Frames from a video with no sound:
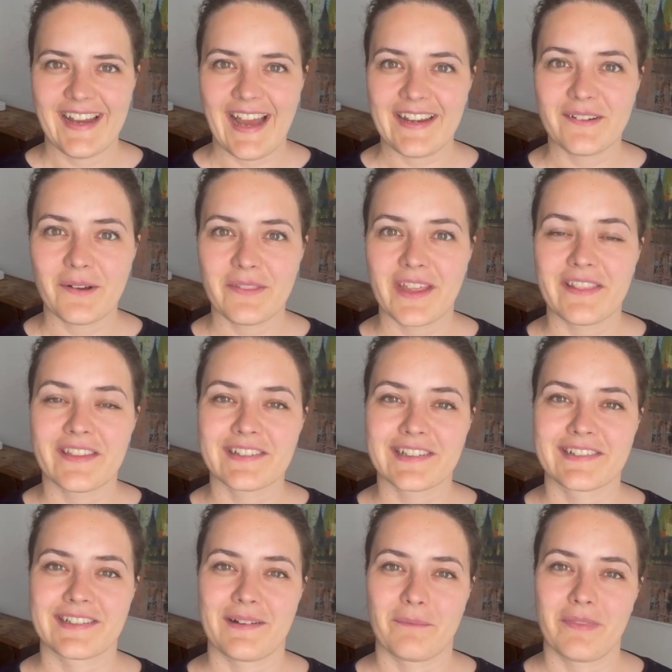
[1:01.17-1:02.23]
I know that this
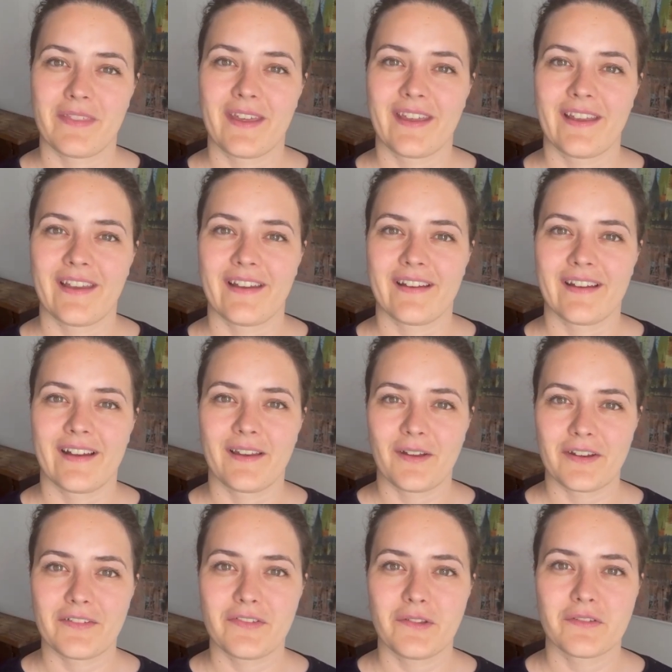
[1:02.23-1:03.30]
is something a
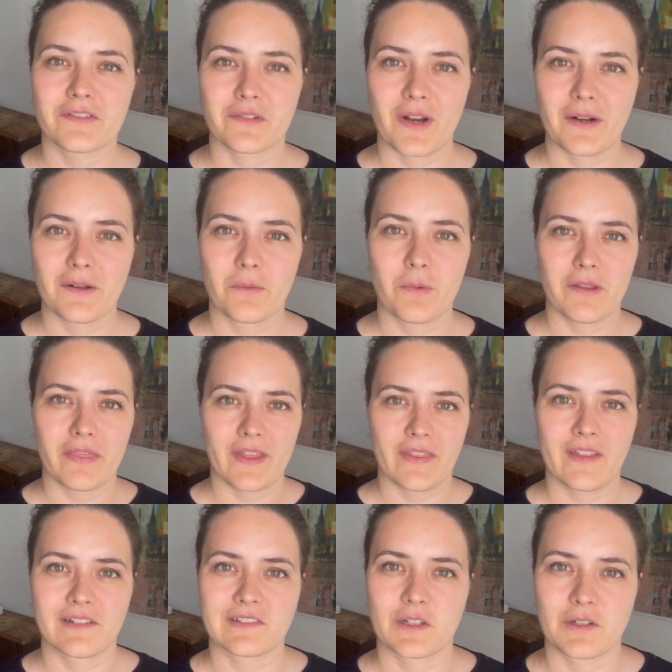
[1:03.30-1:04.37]
lot of you struggle with,
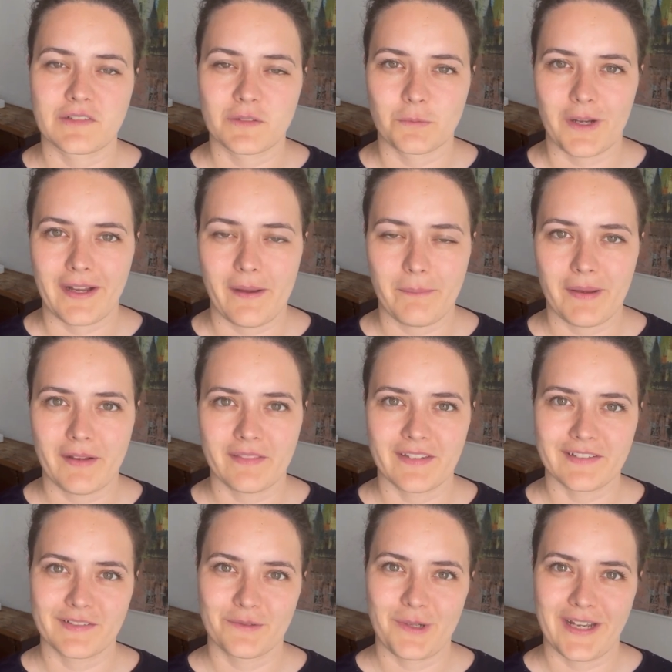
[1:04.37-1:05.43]
and that's also why I picked
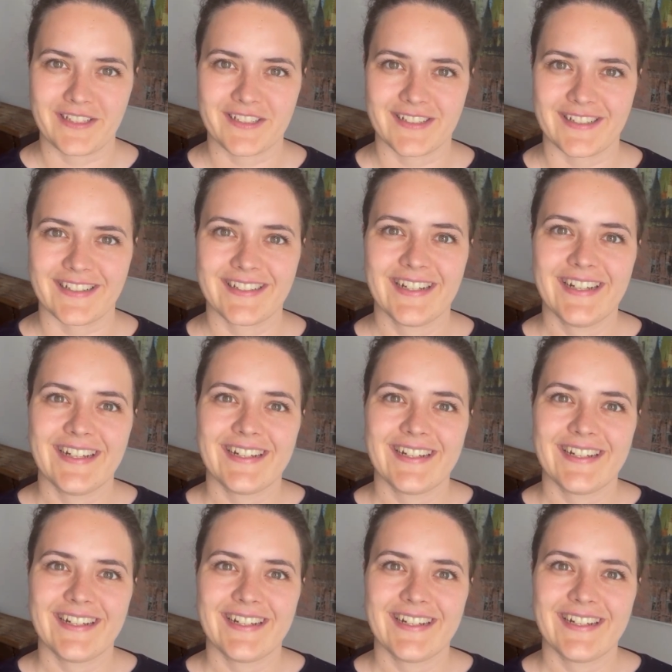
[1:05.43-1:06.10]
this question.